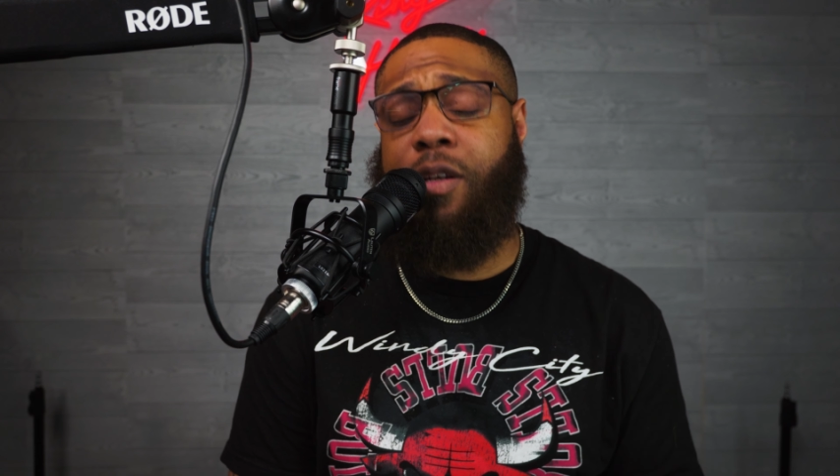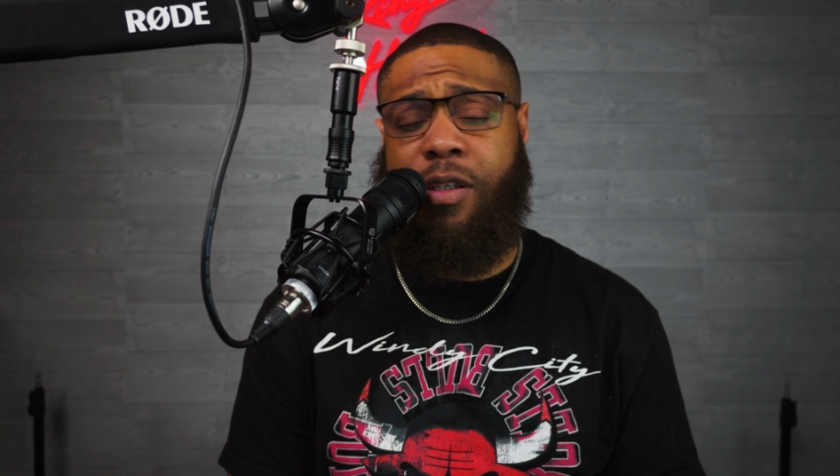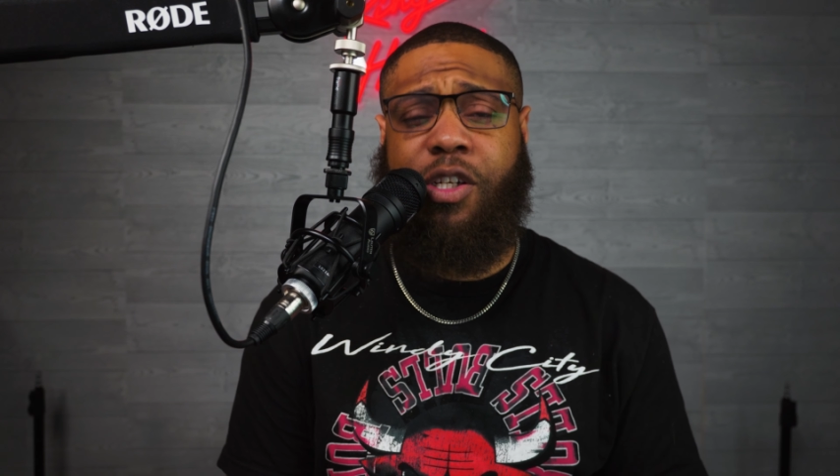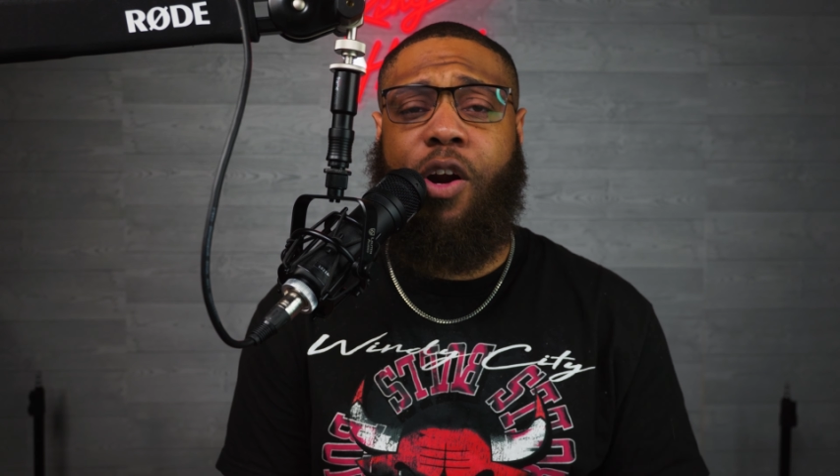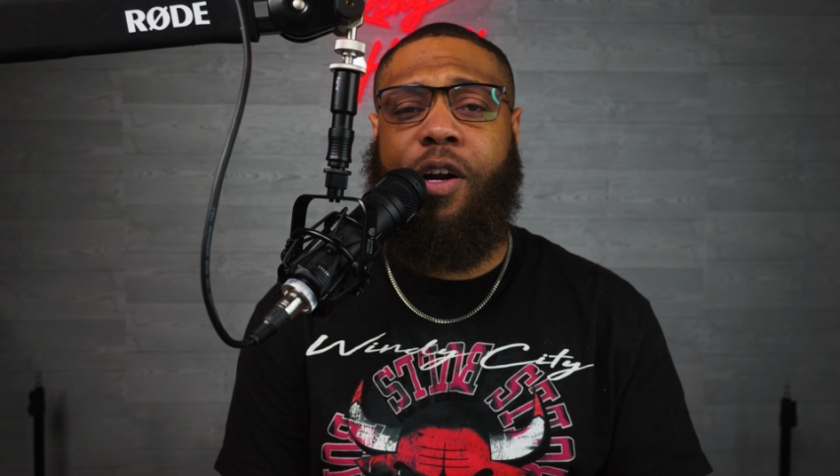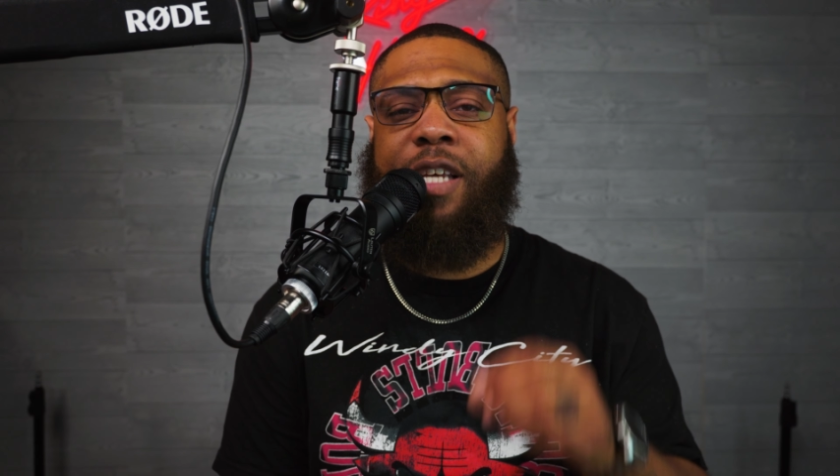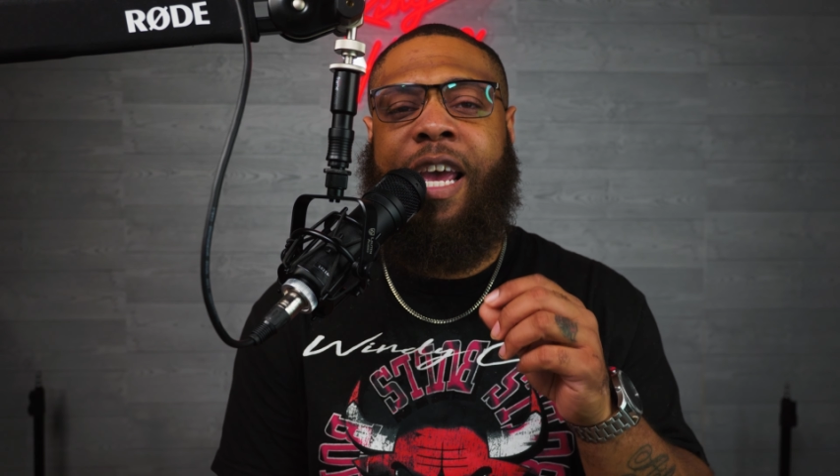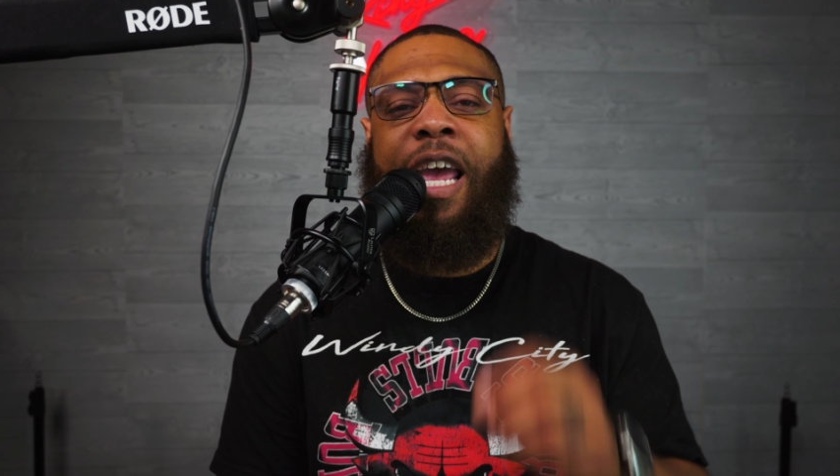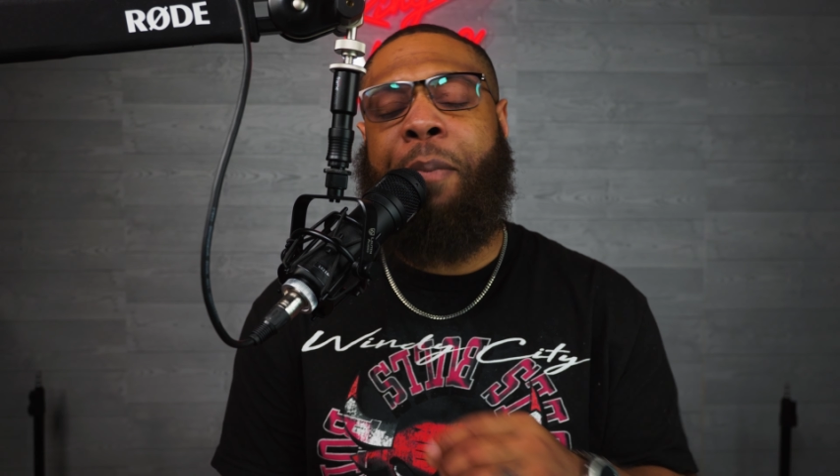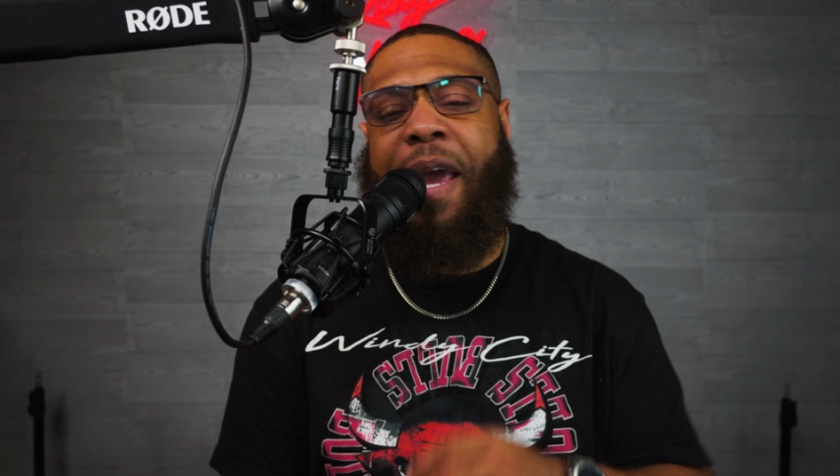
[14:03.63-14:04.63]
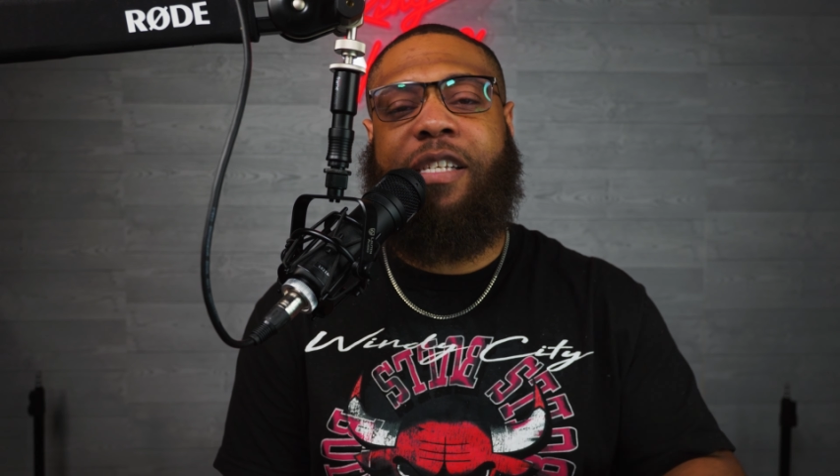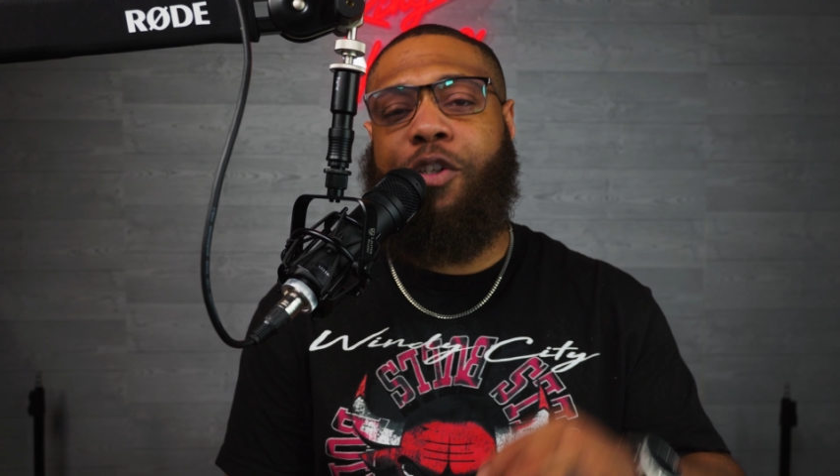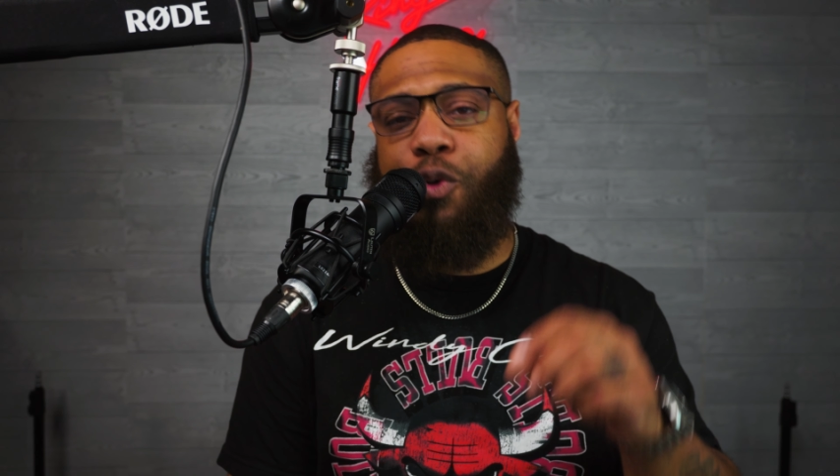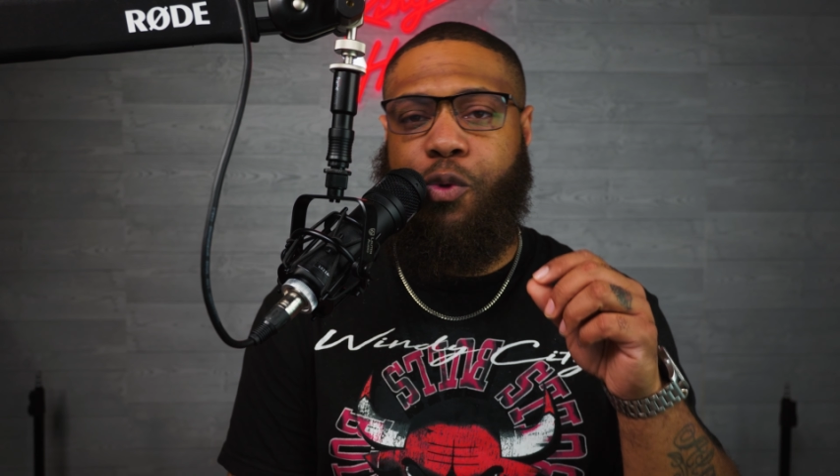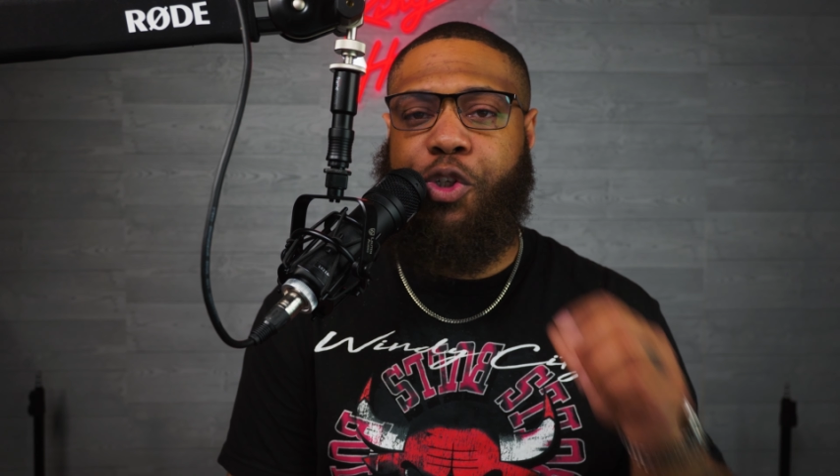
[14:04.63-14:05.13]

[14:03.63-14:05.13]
concerns, N B A Central